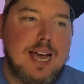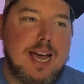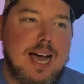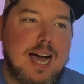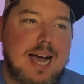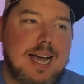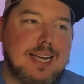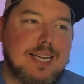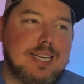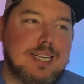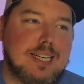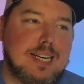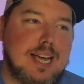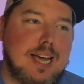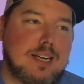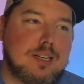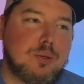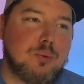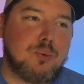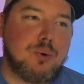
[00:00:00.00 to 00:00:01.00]
I
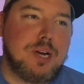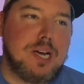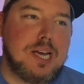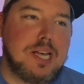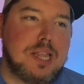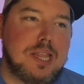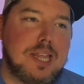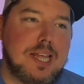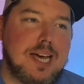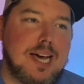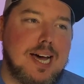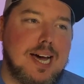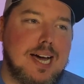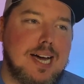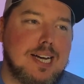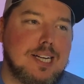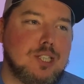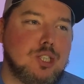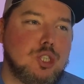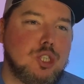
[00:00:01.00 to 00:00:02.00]
connect with
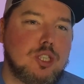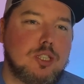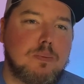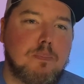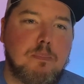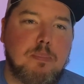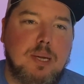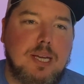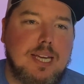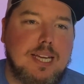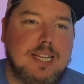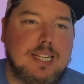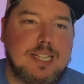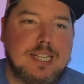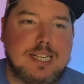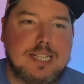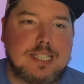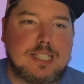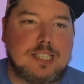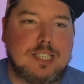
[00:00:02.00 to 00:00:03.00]
just being
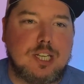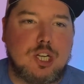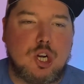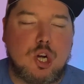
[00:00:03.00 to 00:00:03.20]
this,